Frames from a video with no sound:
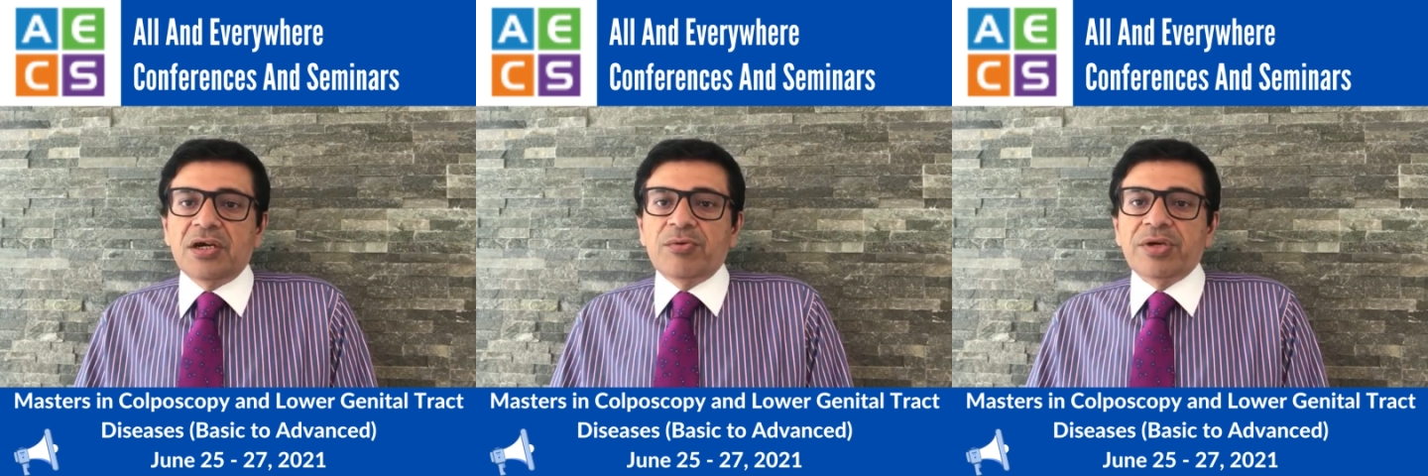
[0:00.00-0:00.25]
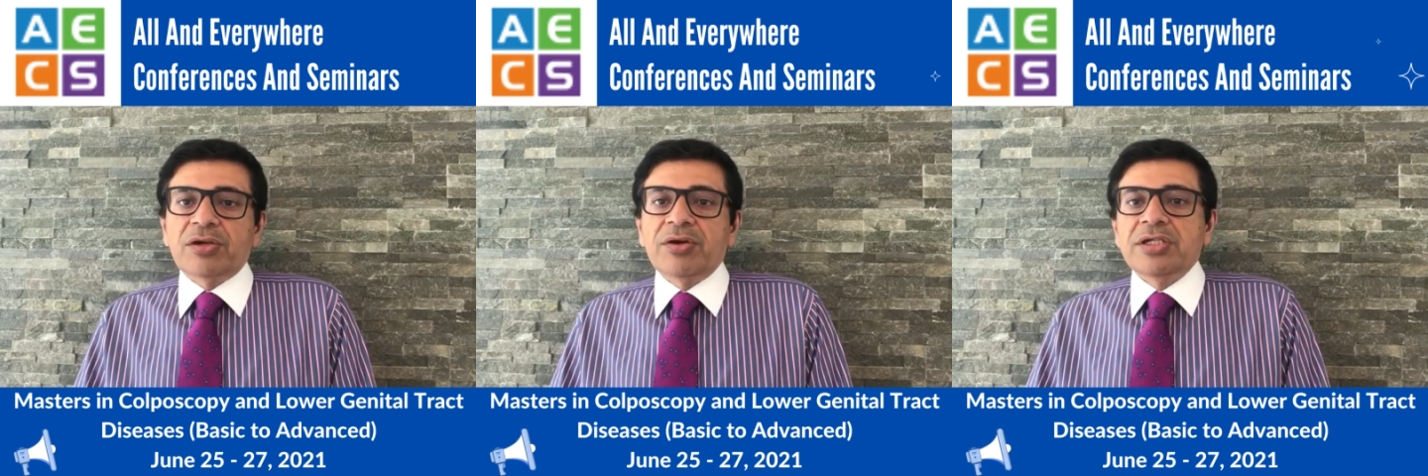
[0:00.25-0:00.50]

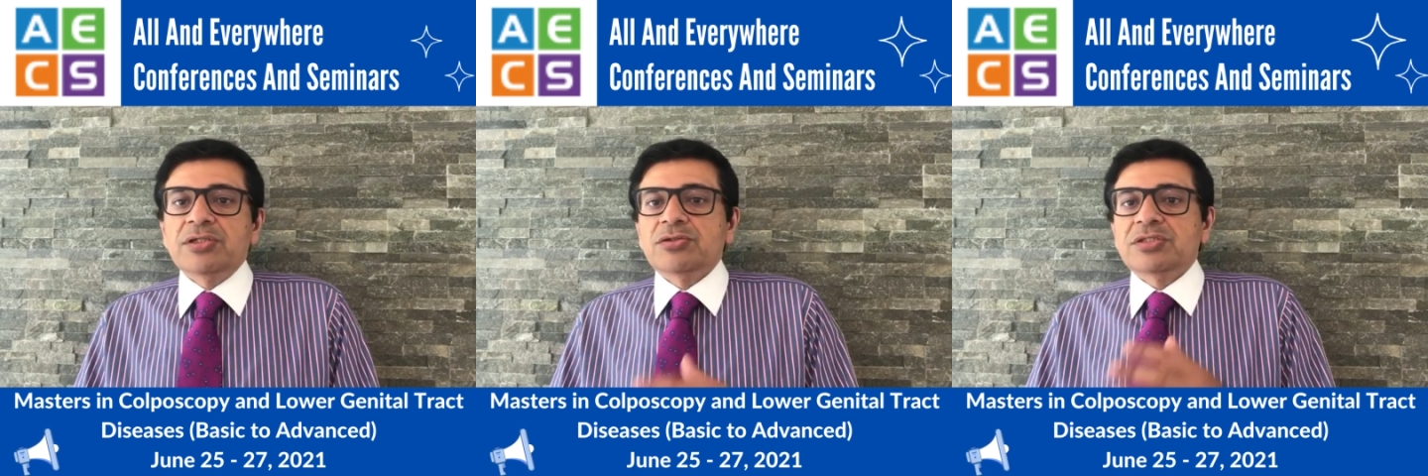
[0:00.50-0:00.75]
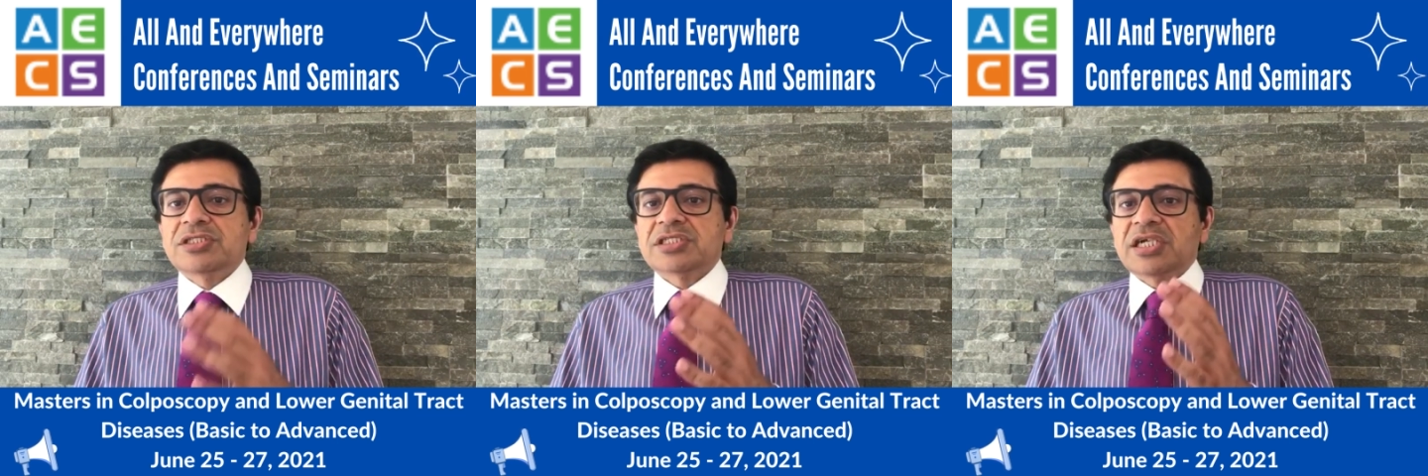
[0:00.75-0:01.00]
We are going to
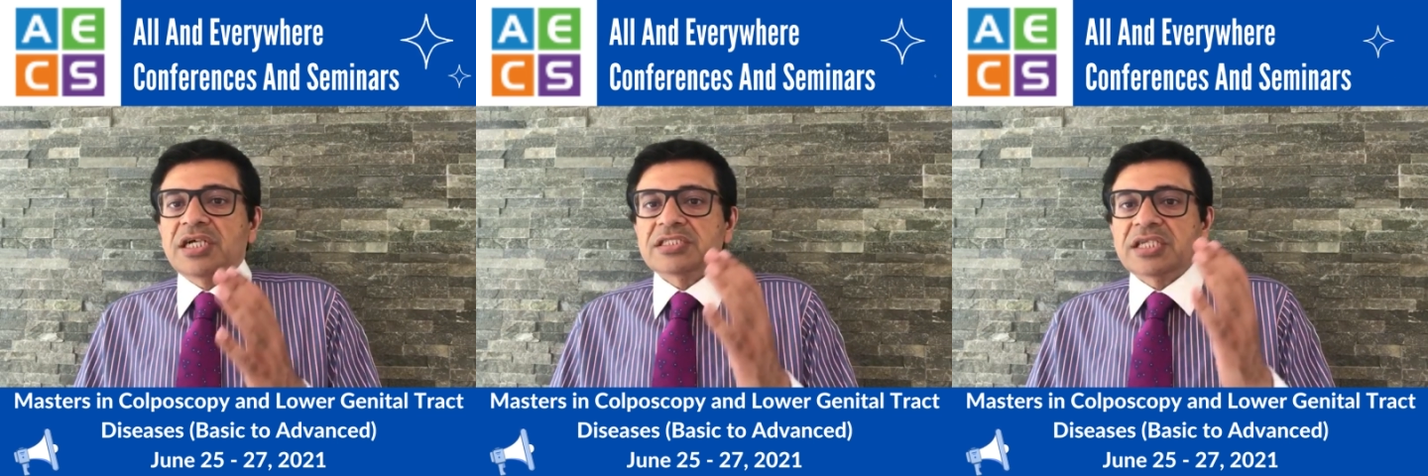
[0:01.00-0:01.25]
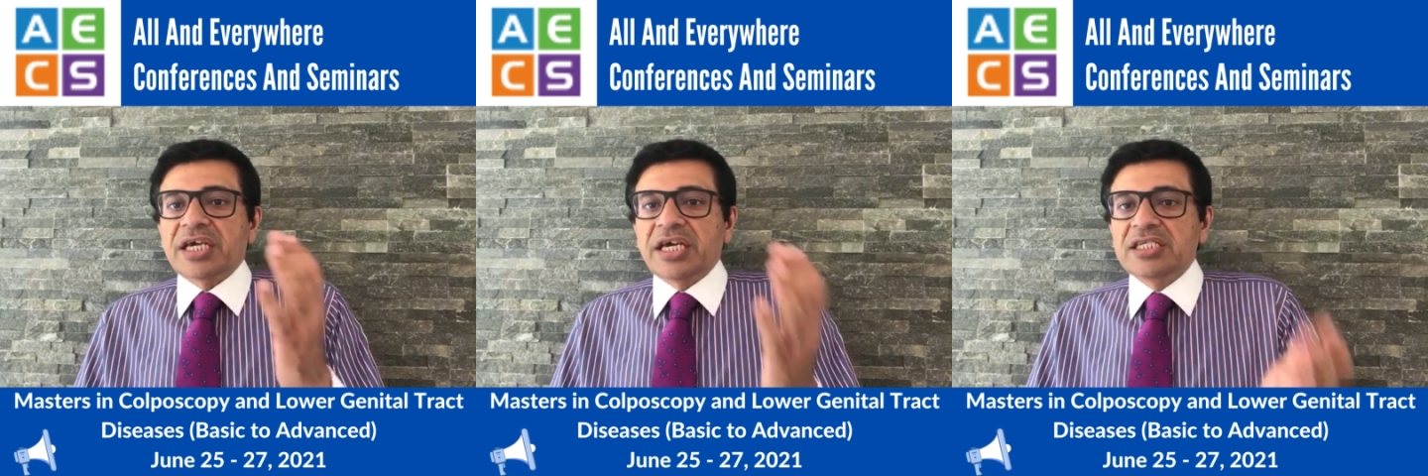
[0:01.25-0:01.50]
discuss
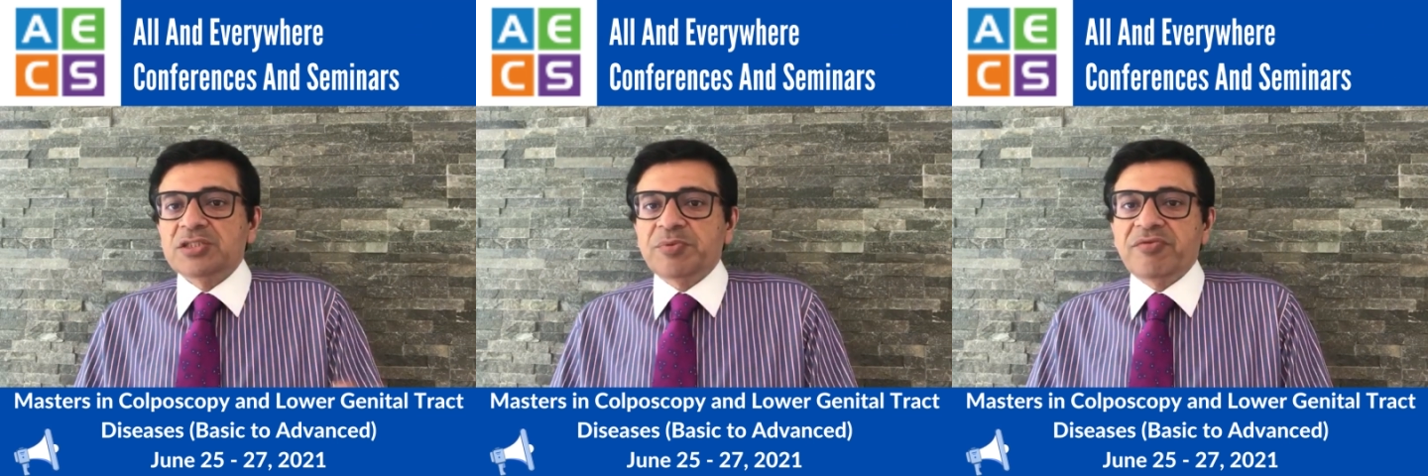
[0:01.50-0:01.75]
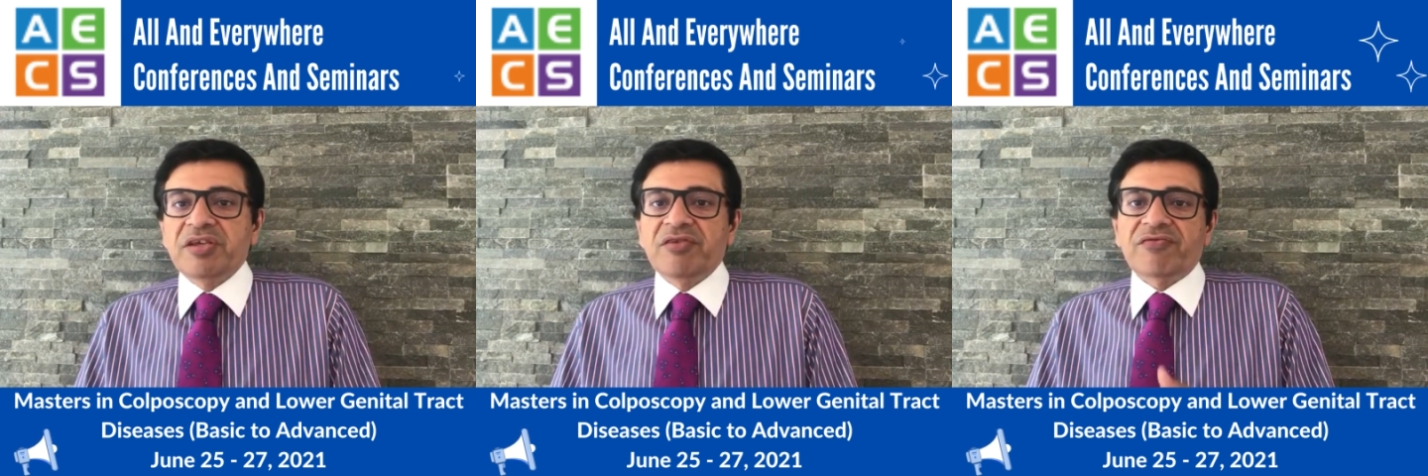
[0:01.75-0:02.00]
the
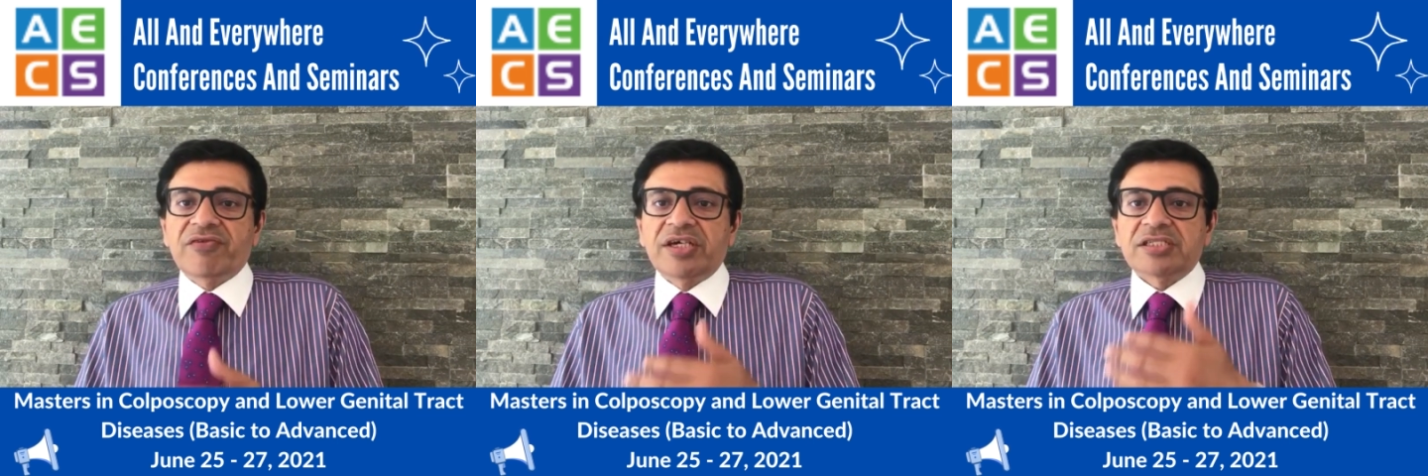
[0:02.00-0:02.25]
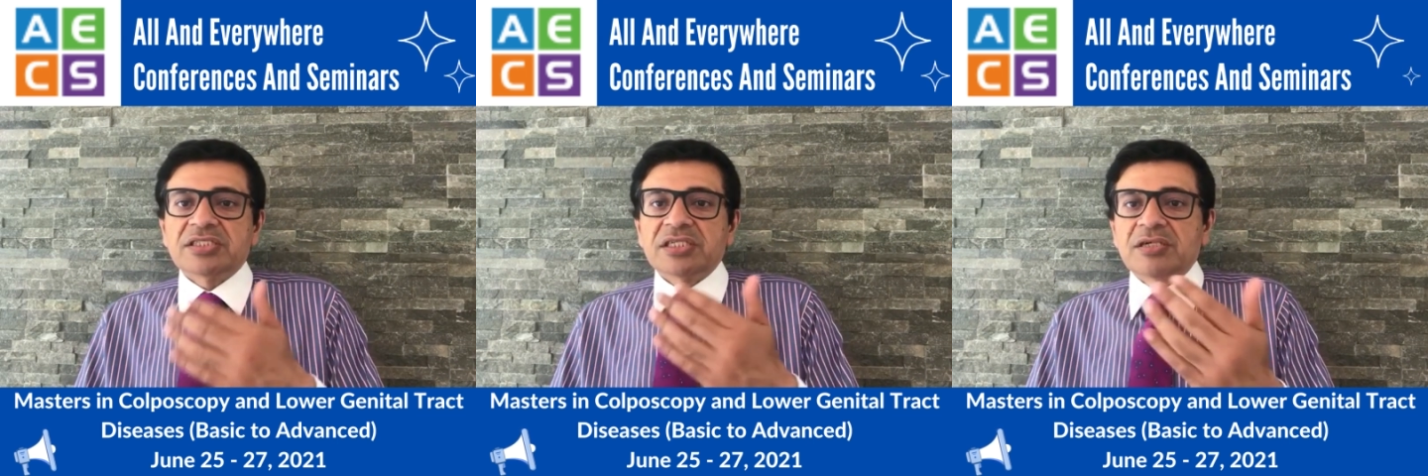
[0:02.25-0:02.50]
HPV
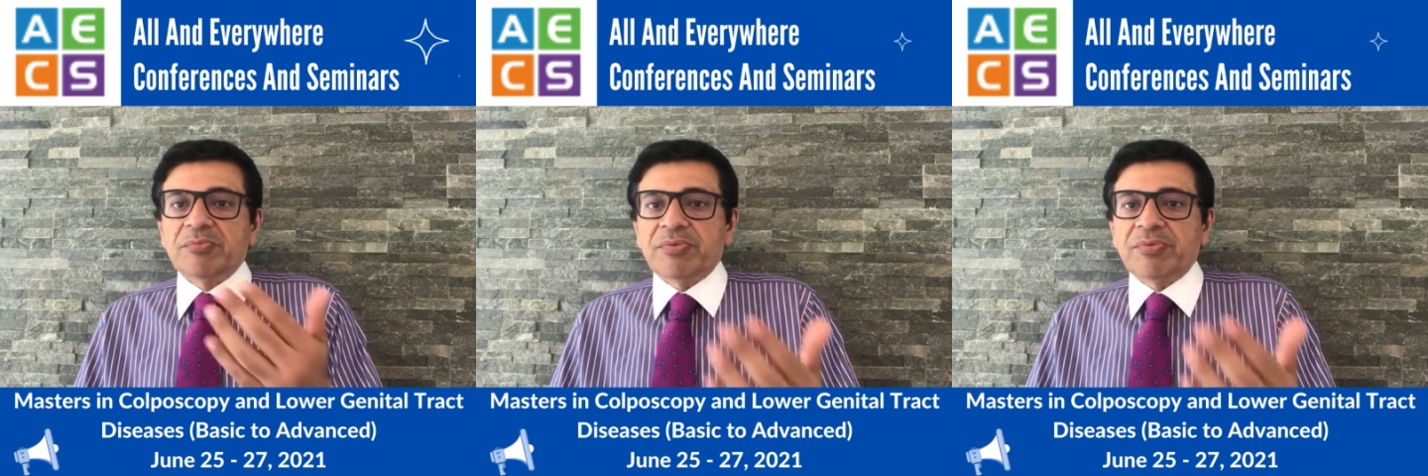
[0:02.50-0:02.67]
infection,